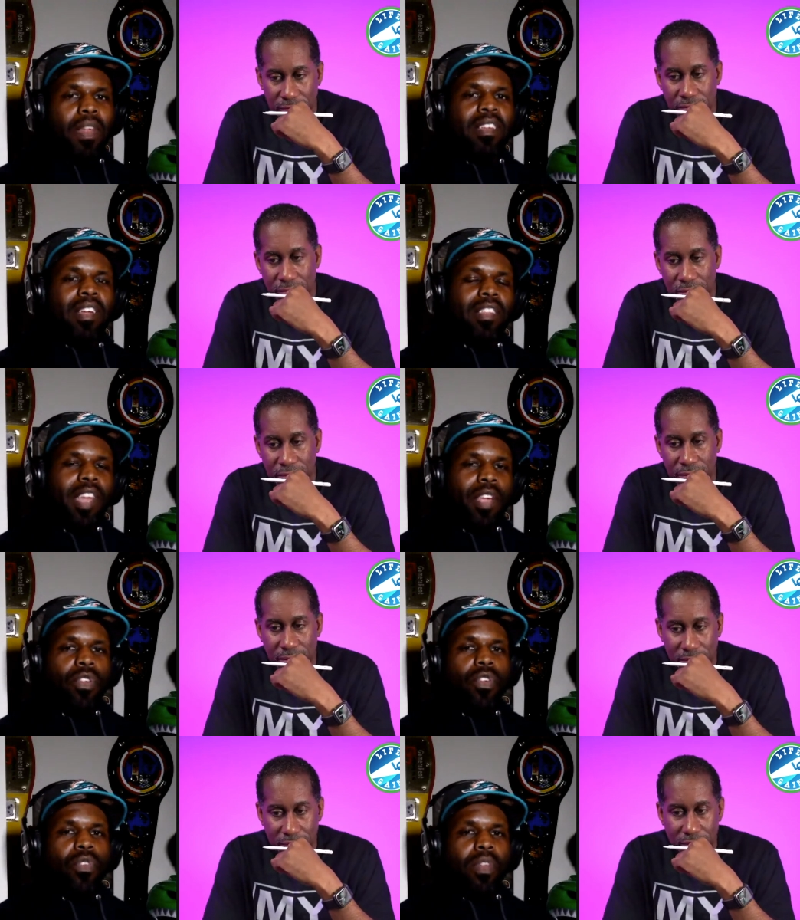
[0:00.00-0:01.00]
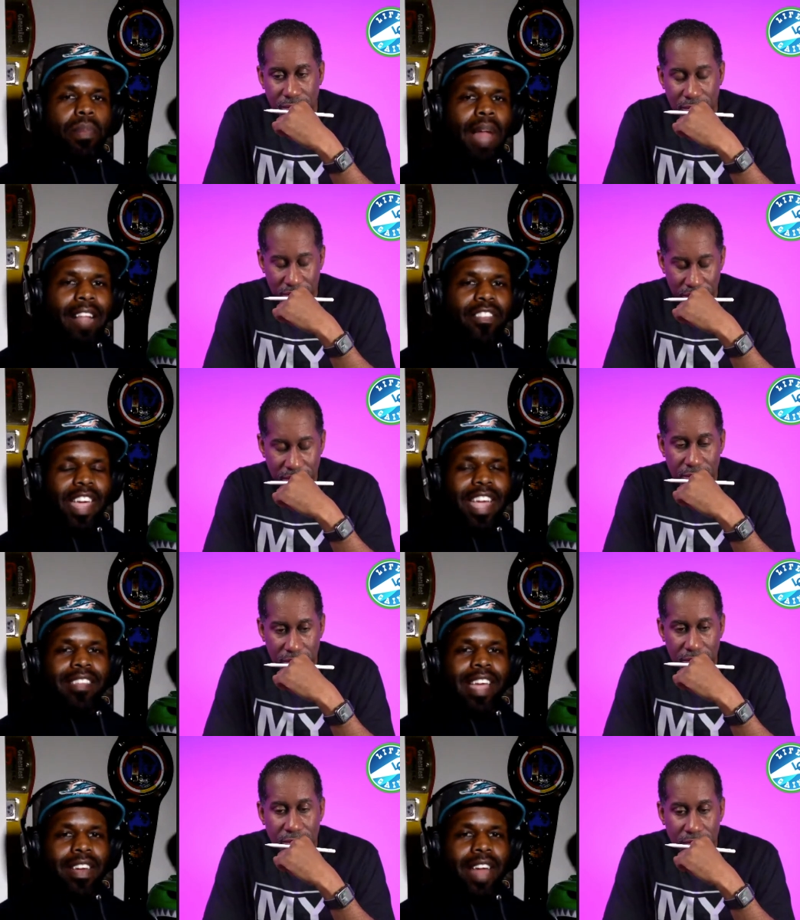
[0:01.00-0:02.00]
Speaker 1: continue using blockchain
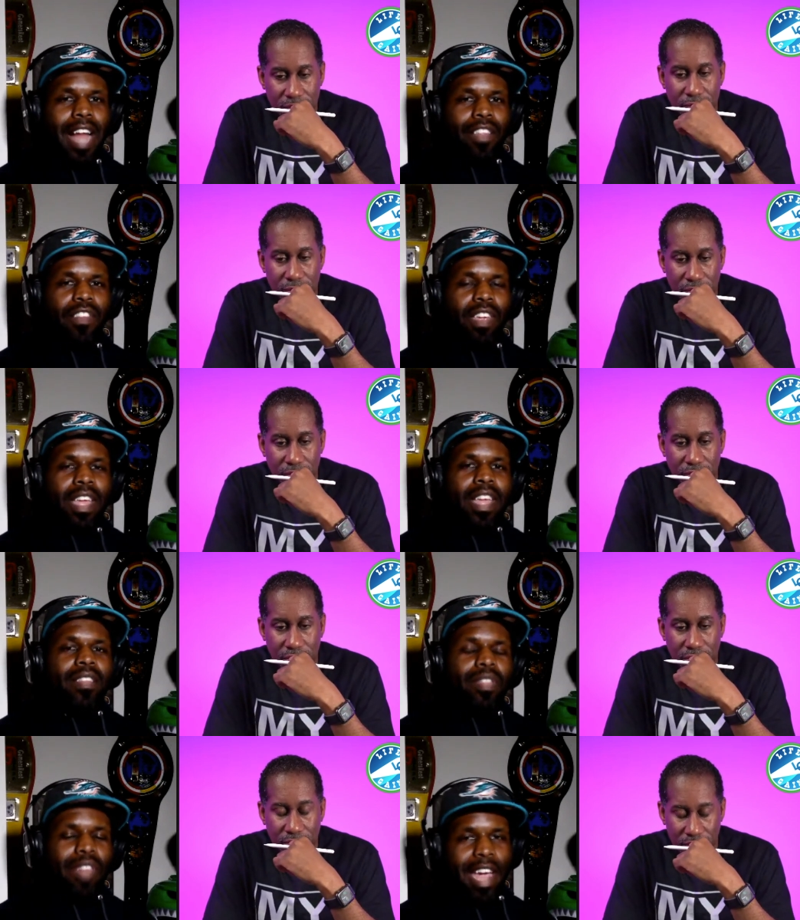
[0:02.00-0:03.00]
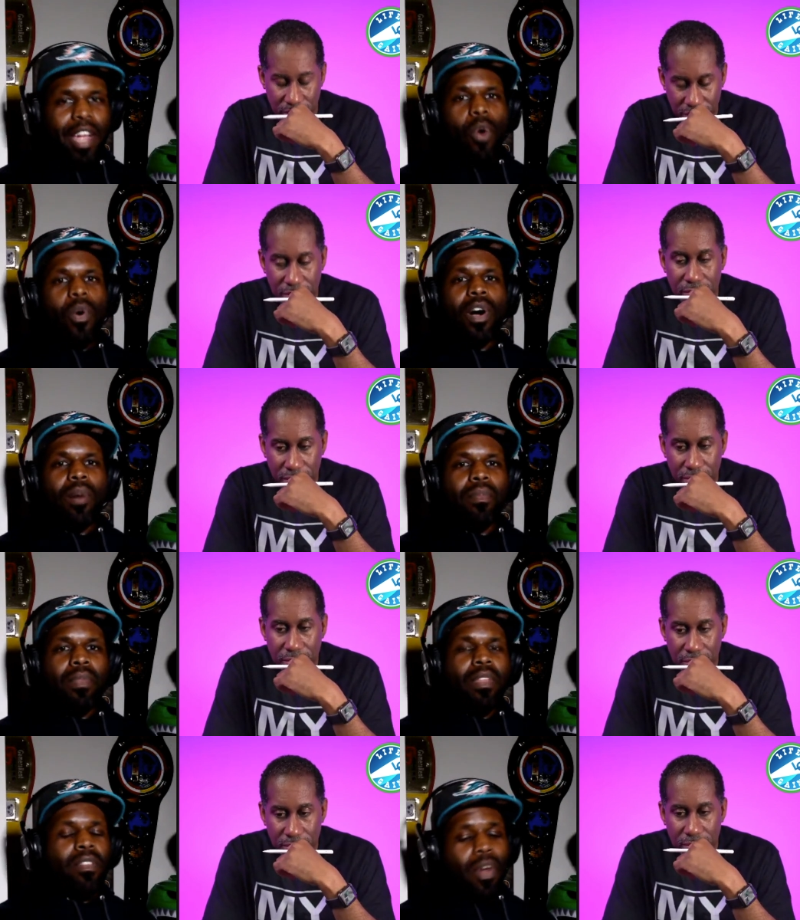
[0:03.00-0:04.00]
technology, they go up.
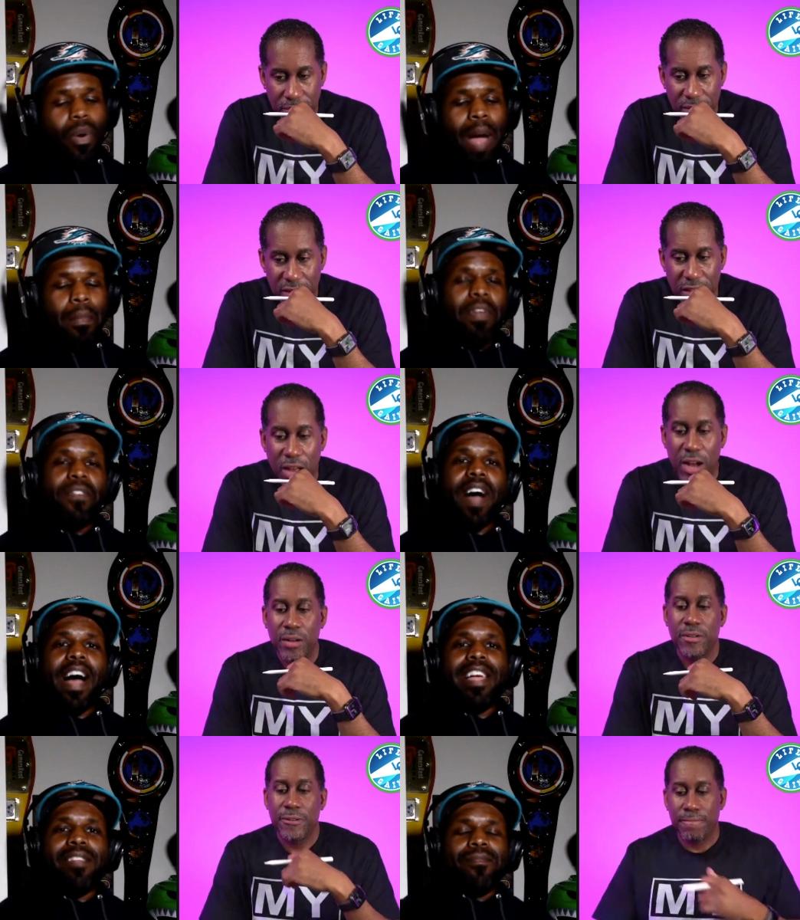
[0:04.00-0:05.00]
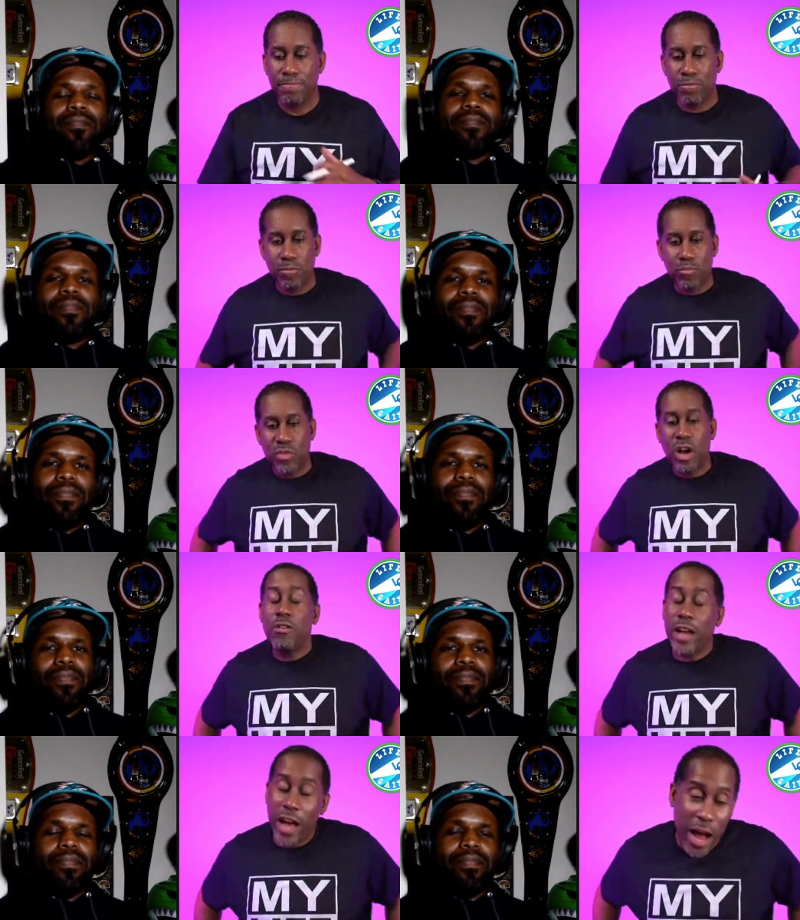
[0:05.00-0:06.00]
So I'm gonna be fine.
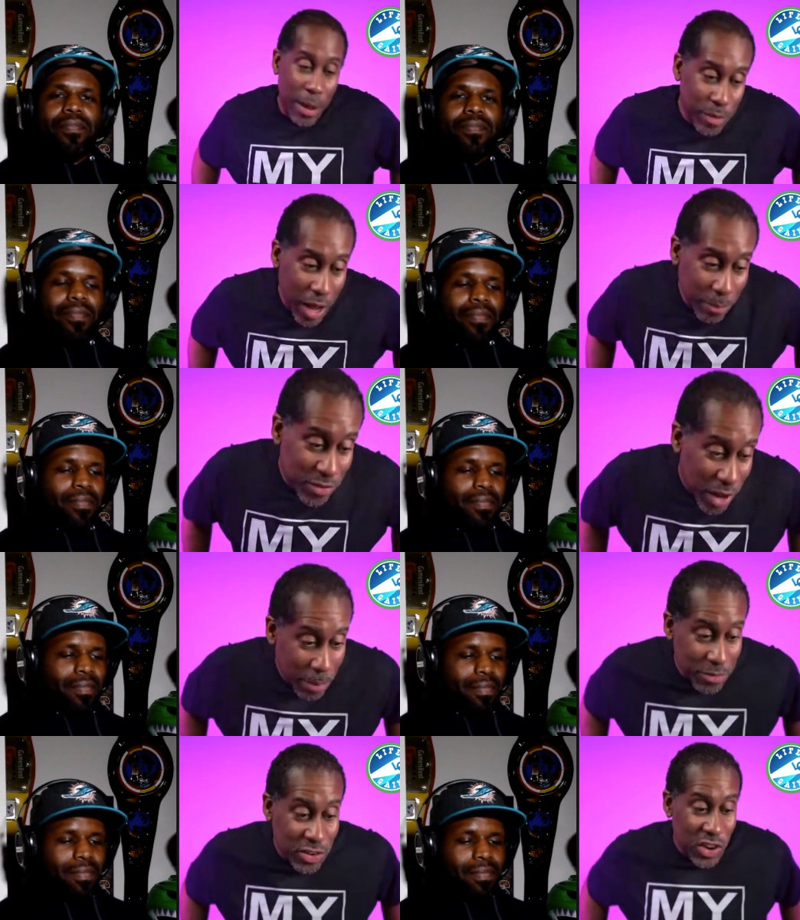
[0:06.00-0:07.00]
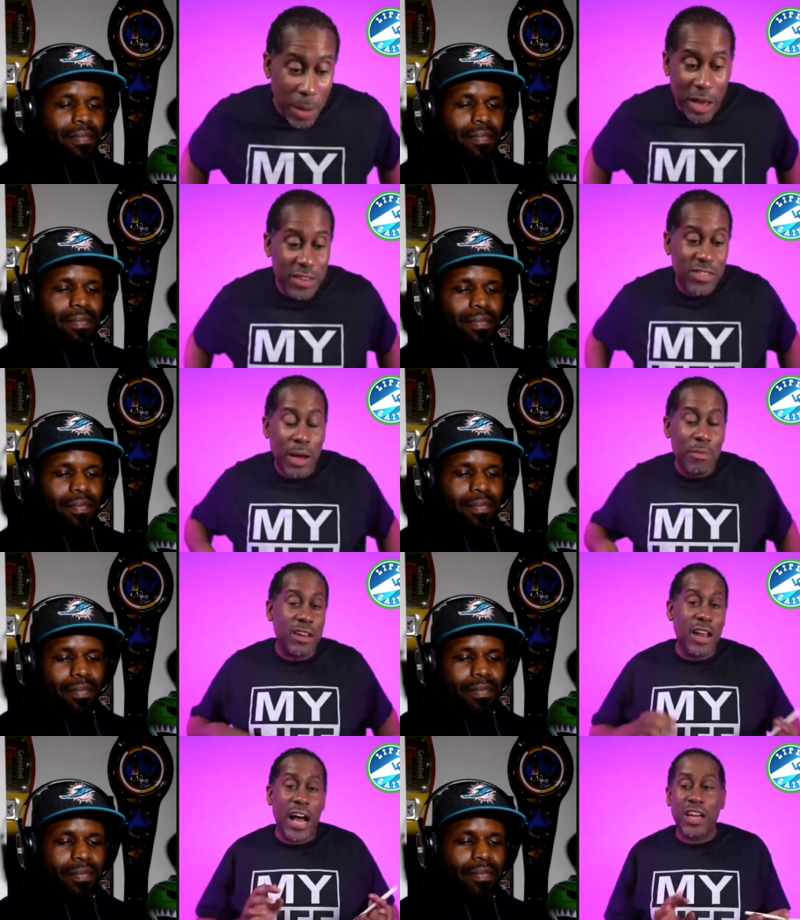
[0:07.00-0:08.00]
Speaker 2: Okay, I'm I'm I'm just I'm not I'm not
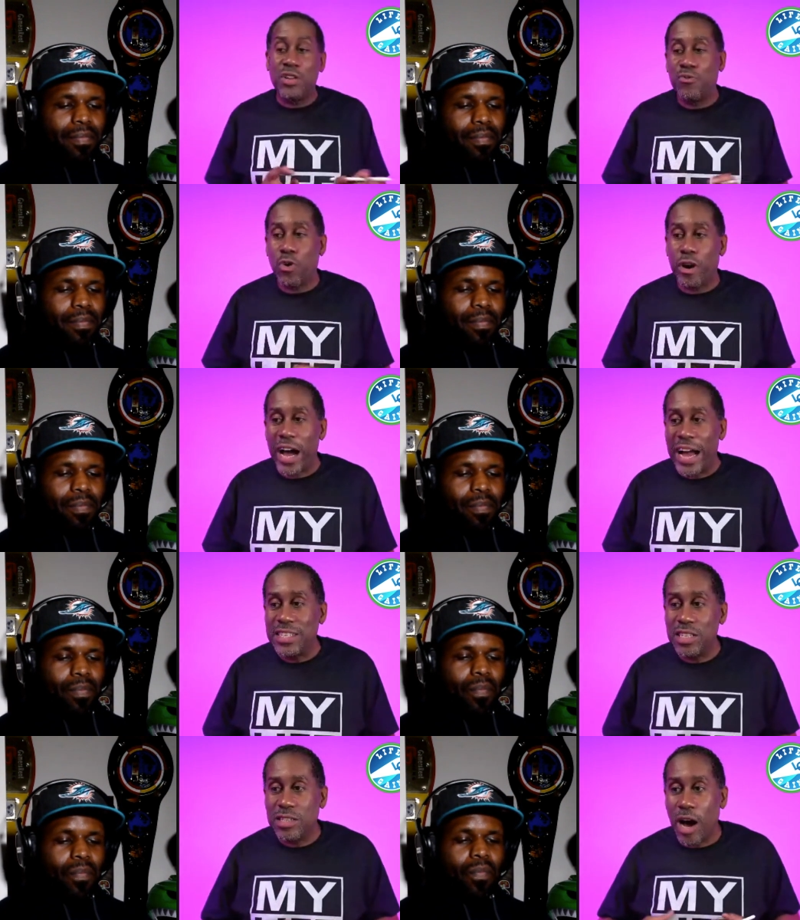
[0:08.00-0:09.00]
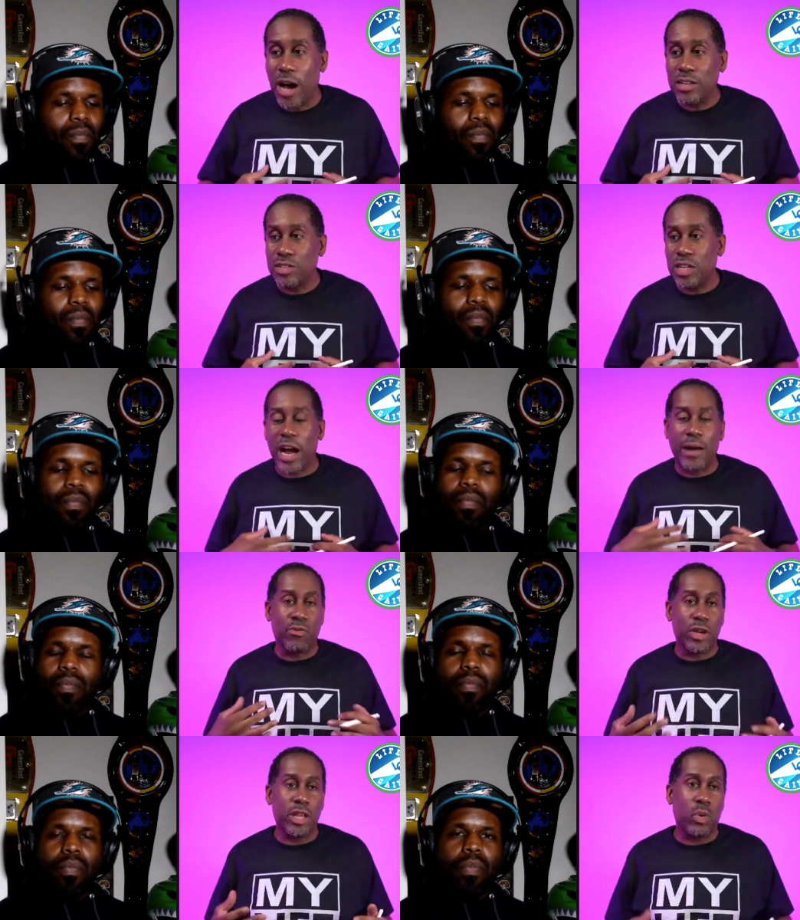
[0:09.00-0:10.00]
knocking you for it. I just honestly I
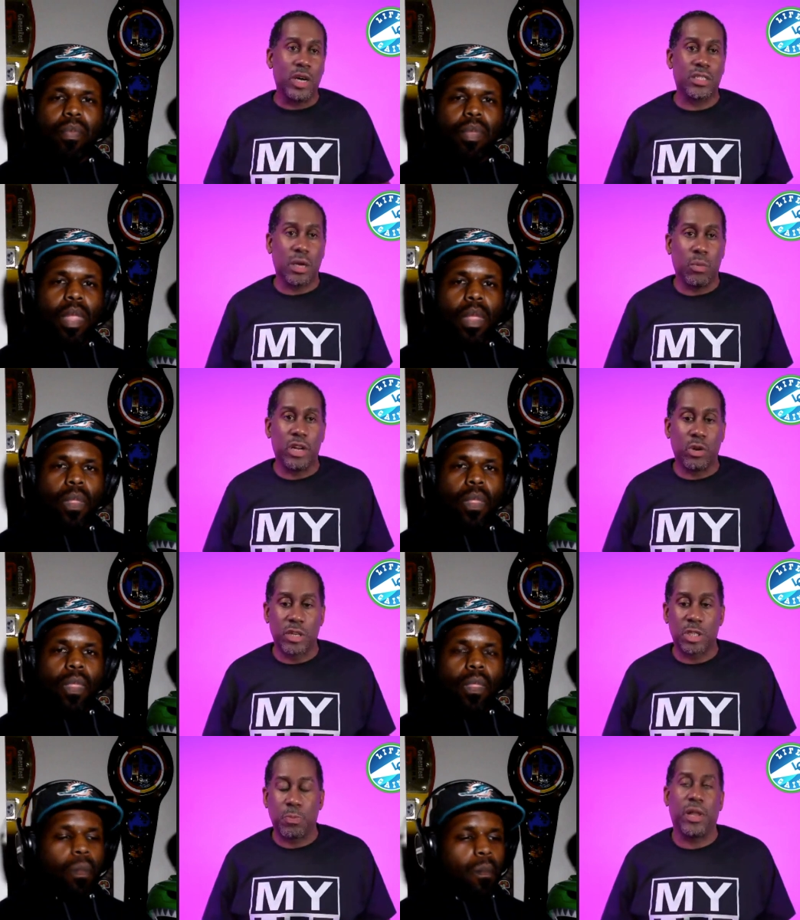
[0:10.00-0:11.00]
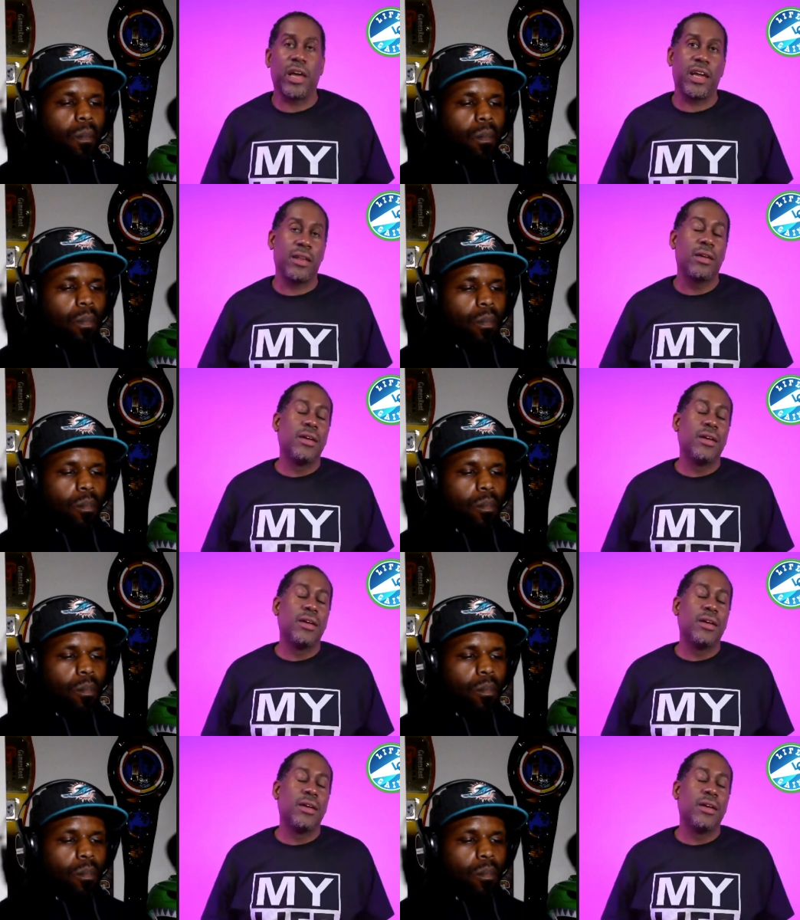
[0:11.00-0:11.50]
really want someone to explain